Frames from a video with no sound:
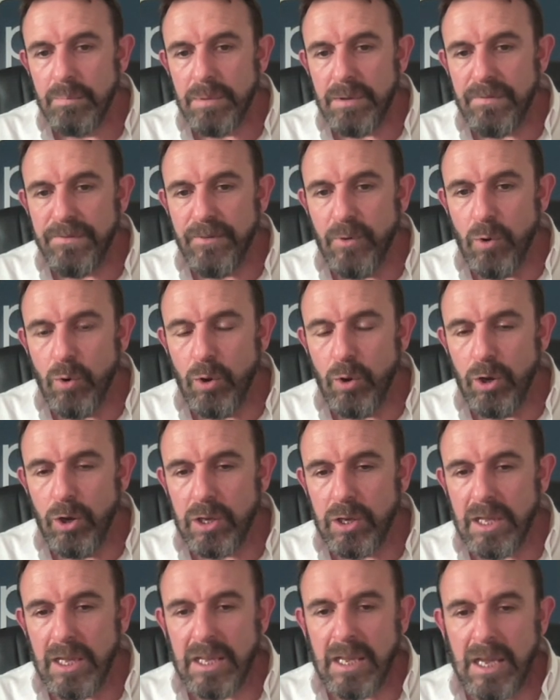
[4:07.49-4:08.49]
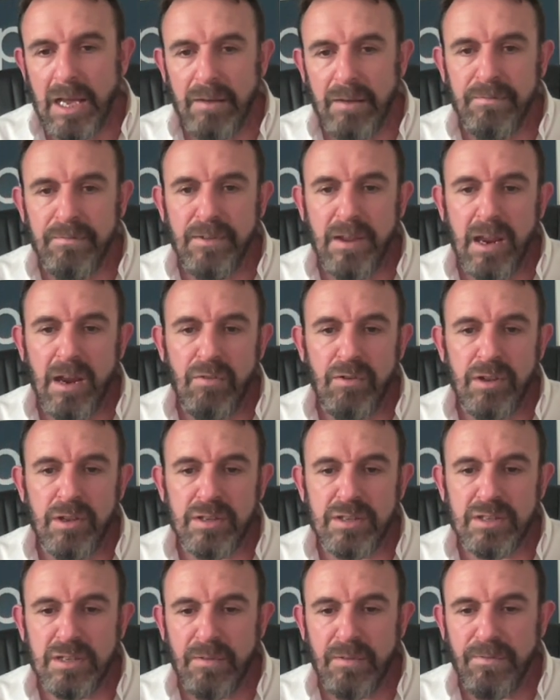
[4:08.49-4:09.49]
before looking at
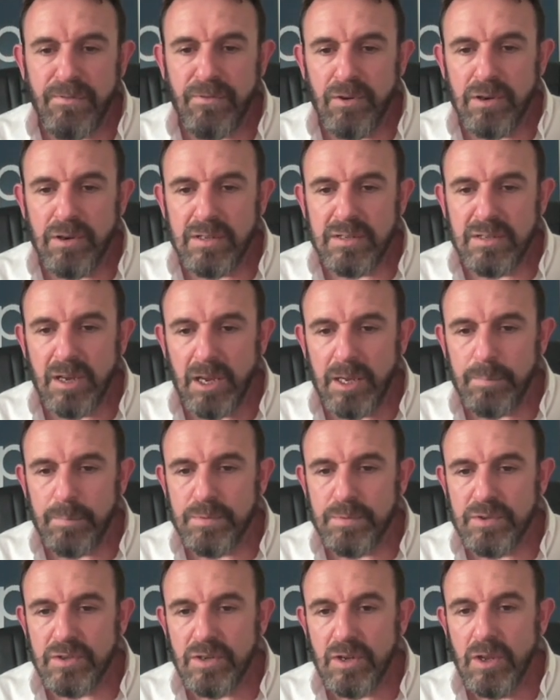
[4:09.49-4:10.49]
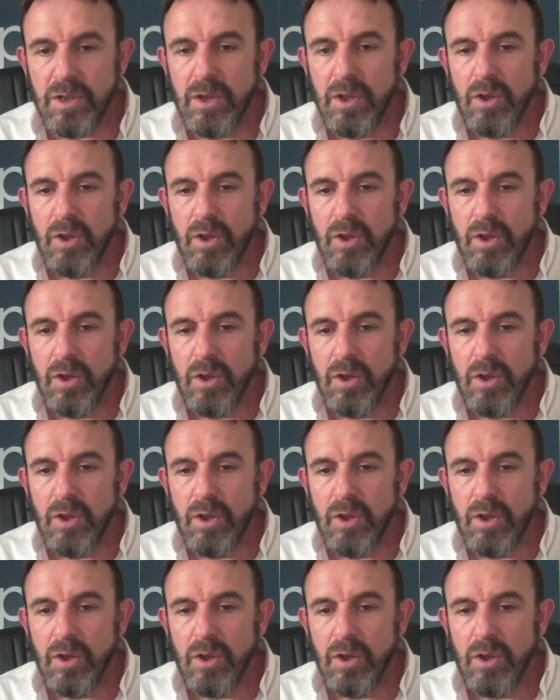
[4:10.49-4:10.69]
various different types